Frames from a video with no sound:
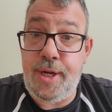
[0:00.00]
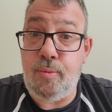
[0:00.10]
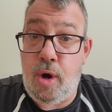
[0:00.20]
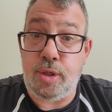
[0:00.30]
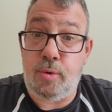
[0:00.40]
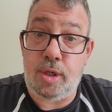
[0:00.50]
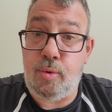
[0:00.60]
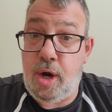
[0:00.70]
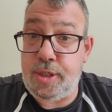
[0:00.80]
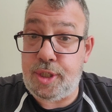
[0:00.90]

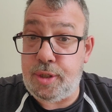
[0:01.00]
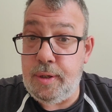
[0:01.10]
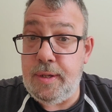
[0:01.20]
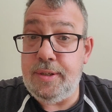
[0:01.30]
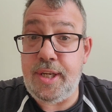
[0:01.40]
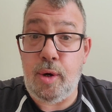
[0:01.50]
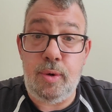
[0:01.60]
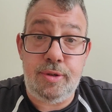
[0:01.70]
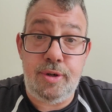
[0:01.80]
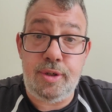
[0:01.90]
watch, take a
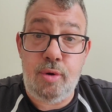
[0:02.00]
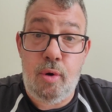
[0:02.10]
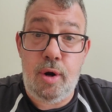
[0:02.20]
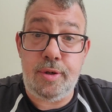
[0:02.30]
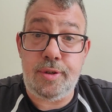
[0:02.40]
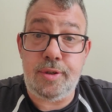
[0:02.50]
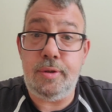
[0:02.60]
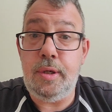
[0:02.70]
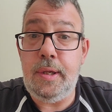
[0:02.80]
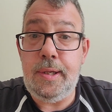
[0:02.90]
wilderness course.
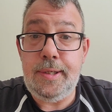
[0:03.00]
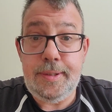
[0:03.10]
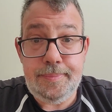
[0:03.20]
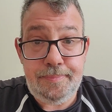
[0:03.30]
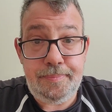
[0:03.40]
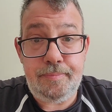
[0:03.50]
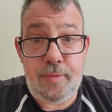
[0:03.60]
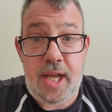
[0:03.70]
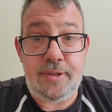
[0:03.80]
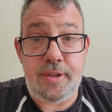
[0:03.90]

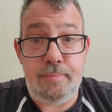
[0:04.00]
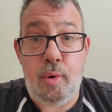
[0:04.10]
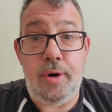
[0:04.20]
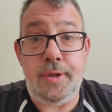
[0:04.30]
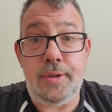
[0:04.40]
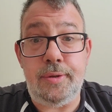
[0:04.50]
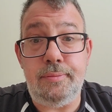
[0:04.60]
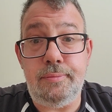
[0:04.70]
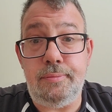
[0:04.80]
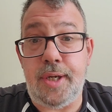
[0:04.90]
That's important,
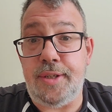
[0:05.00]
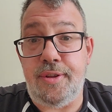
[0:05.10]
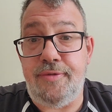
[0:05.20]
because the